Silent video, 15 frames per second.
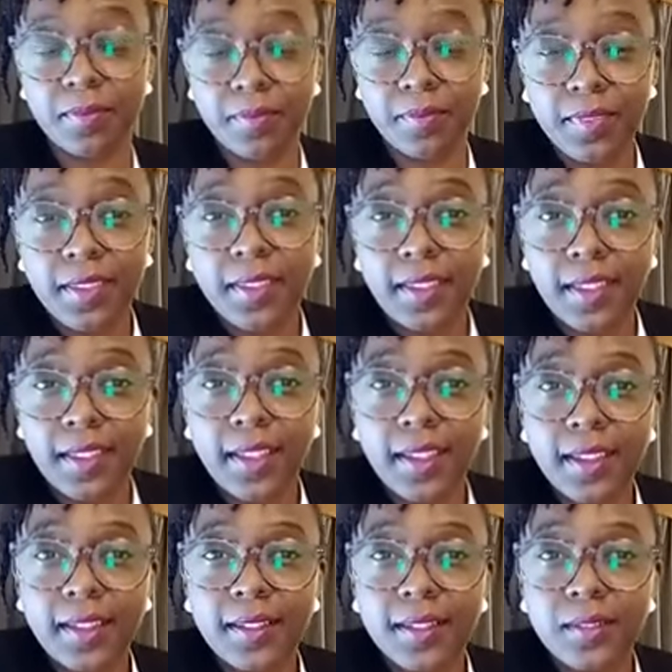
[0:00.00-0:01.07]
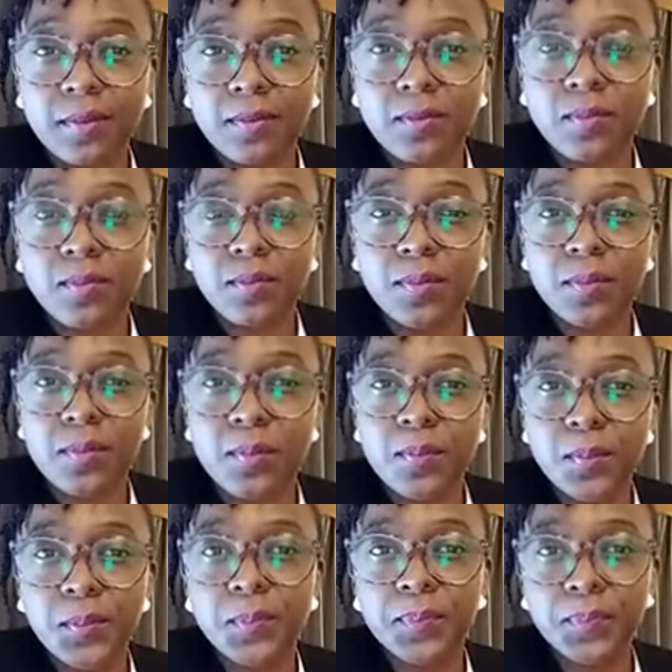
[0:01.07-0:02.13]

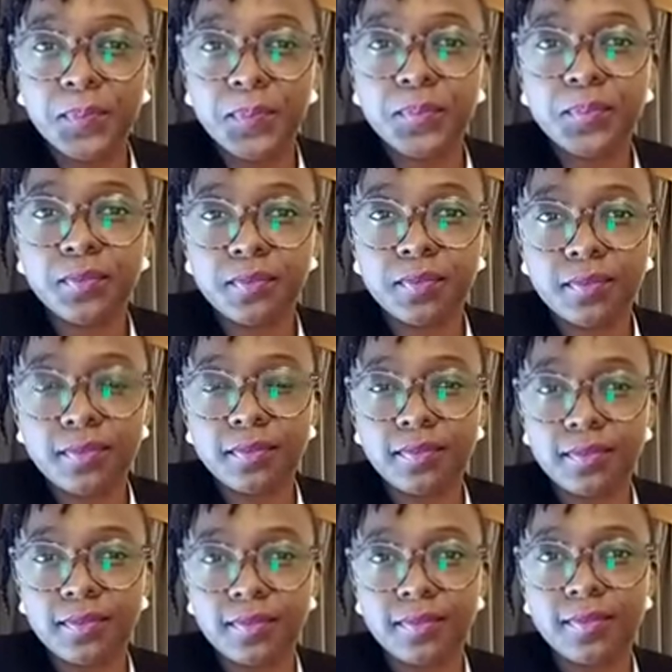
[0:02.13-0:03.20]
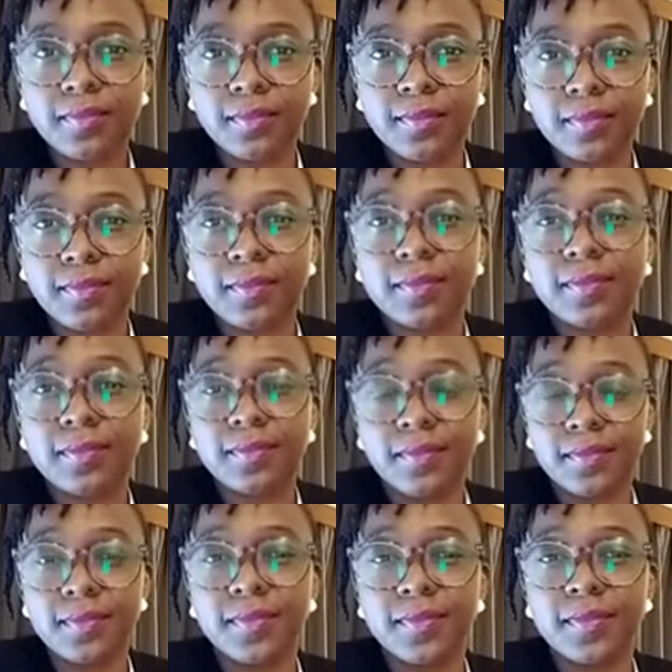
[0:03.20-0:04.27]

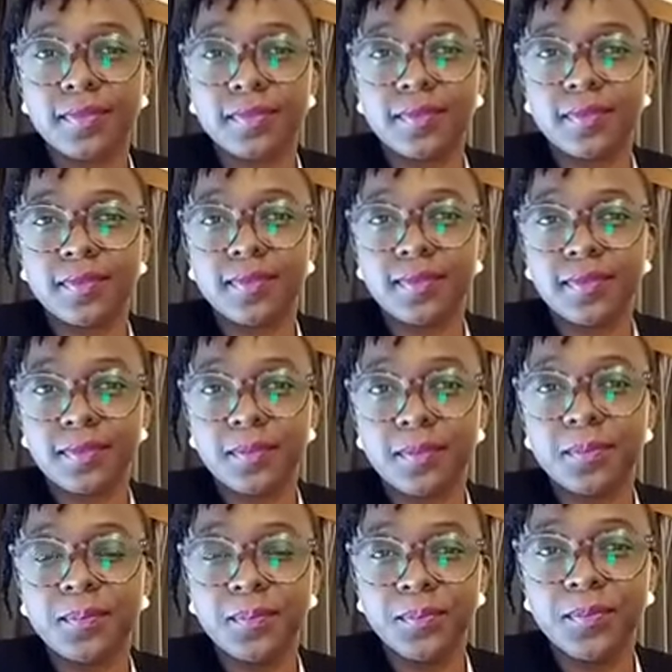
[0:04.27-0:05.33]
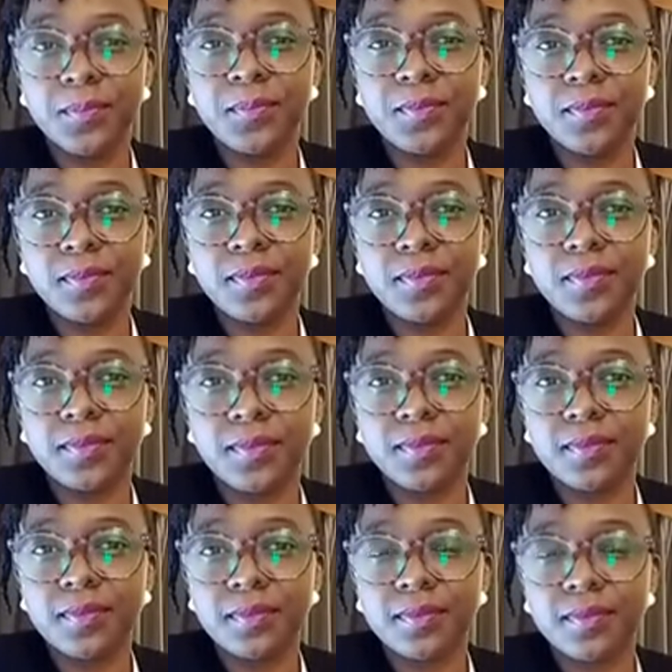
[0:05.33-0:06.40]

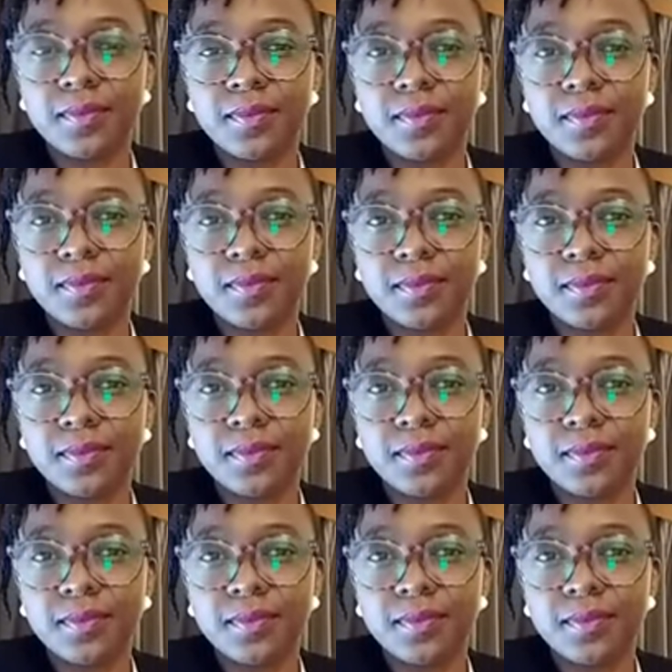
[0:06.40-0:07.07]
[no speech]